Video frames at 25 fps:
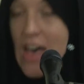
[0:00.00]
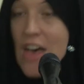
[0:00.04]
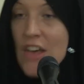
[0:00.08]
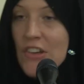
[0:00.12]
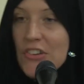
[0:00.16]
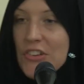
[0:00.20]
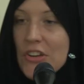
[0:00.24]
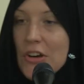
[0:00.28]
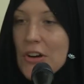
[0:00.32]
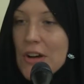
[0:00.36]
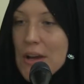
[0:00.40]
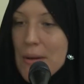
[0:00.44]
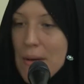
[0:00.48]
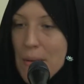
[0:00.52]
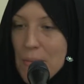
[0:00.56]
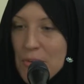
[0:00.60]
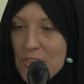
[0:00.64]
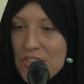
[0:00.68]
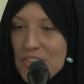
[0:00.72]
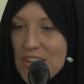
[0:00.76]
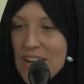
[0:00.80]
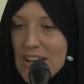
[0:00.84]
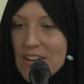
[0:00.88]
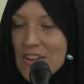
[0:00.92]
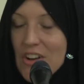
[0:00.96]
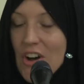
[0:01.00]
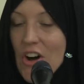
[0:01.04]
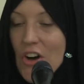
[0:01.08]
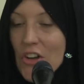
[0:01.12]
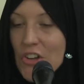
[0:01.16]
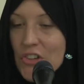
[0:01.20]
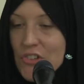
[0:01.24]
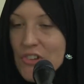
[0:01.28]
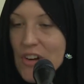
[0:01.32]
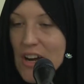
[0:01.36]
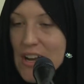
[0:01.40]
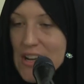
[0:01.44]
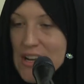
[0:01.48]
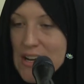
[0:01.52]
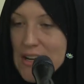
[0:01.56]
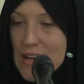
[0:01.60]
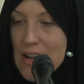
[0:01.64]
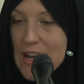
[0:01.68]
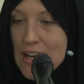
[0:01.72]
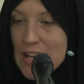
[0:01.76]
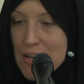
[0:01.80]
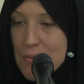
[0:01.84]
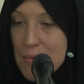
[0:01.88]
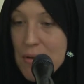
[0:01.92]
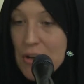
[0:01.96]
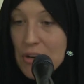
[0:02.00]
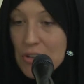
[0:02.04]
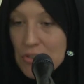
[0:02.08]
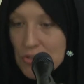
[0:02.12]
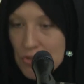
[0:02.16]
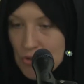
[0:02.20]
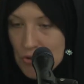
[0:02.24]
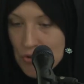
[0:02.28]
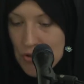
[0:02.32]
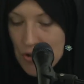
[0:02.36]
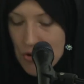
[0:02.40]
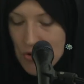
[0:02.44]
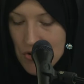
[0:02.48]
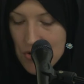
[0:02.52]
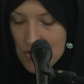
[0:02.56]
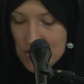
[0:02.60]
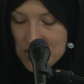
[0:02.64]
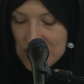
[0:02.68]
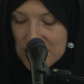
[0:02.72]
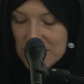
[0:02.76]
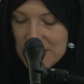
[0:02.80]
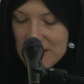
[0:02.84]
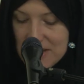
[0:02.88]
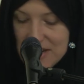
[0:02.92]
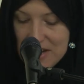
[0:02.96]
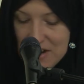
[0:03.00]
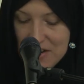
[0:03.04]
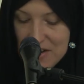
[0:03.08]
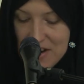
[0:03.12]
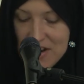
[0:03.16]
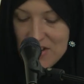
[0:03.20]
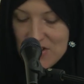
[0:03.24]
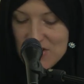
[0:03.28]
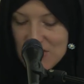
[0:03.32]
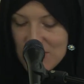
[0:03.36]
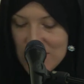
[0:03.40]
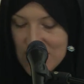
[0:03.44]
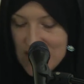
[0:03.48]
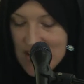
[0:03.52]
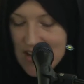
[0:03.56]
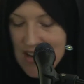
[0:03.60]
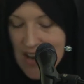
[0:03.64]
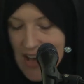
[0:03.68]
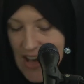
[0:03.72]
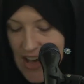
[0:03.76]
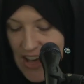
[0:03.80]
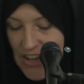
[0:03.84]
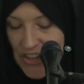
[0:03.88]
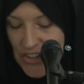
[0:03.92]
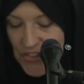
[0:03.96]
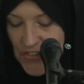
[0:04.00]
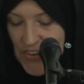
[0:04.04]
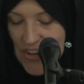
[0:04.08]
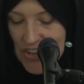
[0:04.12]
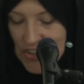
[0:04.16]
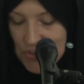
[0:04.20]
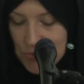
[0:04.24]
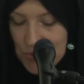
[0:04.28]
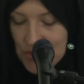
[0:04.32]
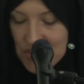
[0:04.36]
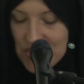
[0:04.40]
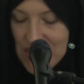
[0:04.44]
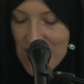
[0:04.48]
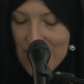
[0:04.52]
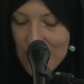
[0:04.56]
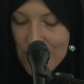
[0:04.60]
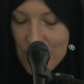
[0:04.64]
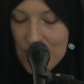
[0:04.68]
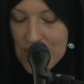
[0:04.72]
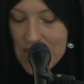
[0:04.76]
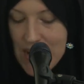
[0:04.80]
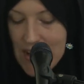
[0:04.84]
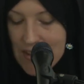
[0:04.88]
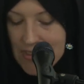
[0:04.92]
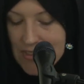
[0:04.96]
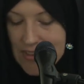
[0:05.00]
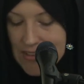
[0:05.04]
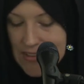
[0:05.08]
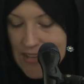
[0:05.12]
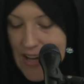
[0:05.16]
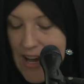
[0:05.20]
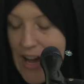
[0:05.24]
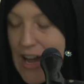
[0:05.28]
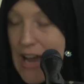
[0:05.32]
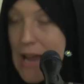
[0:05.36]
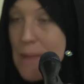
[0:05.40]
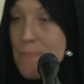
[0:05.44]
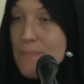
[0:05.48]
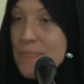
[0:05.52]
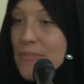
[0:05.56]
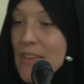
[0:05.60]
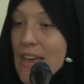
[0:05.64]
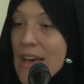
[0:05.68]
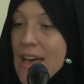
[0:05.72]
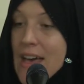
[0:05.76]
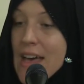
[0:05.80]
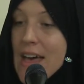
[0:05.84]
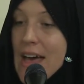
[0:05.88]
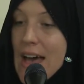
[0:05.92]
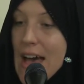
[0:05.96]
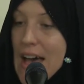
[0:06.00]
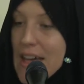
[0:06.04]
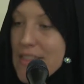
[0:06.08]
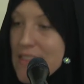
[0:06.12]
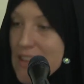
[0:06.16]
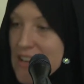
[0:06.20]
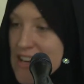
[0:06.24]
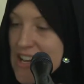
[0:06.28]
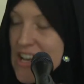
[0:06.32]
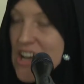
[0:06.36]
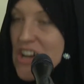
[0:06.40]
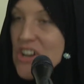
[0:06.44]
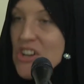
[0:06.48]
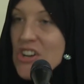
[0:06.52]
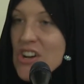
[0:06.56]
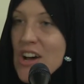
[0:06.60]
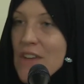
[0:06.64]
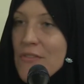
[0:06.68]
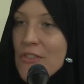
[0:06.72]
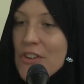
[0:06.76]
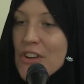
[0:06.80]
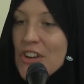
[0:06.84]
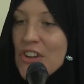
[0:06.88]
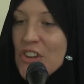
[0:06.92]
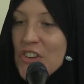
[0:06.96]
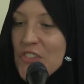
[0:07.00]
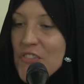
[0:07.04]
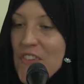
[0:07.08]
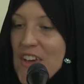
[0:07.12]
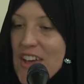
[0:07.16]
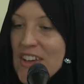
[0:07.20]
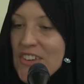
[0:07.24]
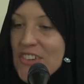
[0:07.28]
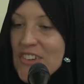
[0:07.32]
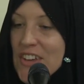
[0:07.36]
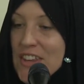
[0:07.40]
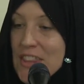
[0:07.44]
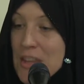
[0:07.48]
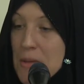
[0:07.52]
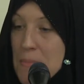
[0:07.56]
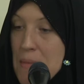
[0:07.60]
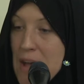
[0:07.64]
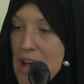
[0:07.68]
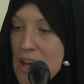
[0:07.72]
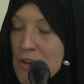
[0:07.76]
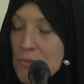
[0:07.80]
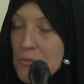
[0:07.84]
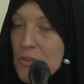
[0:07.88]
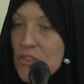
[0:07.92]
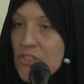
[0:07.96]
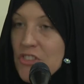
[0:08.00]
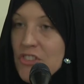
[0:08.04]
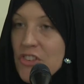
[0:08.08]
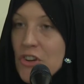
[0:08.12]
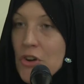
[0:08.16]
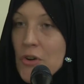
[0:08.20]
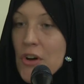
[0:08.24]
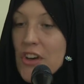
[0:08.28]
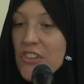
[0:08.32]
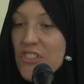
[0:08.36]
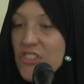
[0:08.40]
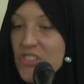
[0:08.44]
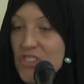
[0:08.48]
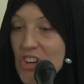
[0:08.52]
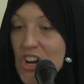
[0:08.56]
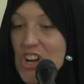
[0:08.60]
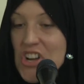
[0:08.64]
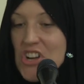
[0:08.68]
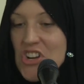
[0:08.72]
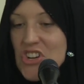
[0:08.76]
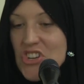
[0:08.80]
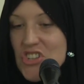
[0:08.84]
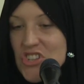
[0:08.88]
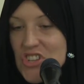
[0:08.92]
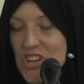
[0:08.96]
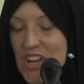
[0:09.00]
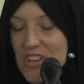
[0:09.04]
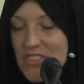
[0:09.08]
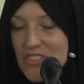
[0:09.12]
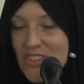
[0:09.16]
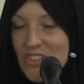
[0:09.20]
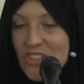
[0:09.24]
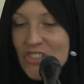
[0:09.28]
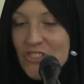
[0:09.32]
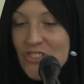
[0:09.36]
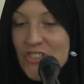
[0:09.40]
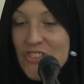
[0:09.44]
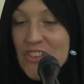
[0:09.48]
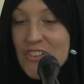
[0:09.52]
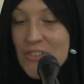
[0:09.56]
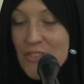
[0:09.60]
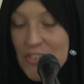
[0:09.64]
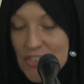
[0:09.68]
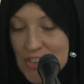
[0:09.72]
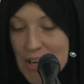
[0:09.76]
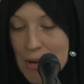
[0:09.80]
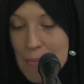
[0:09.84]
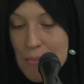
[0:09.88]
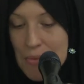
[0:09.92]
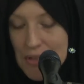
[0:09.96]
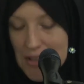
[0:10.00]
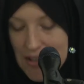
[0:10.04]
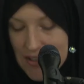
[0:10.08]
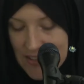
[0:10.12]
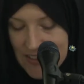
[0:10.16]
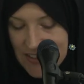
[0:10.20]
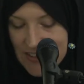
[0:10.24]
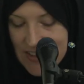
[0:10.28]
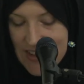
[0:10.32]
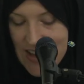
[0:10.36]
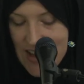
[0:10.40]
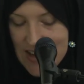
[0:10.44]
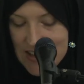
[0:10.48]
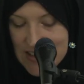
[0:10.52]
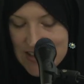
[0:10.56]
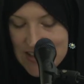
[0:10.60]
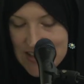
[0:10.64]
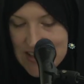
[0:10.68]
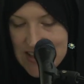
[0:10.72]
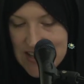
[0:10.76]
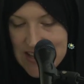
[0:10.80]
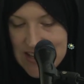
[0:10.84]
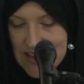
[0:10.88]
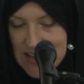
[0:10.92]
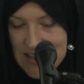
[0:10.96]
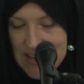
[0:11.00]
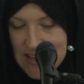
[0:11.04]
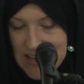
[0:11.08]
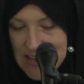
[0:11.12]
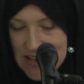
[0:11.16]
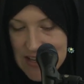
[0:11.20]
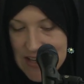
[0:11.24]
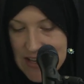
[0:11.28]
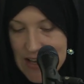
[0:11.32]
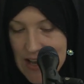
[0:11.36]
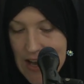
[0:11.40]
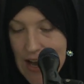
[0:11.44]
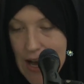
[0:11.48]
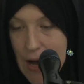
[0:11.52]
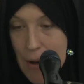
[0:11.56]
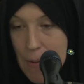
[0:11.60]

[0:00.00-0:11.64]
So Imam Husayn calls for Ali al-Akbar, who, according to the narration, his face was covered at the time. And then he uncovered his face, and the man was so astonished at this resemblance that he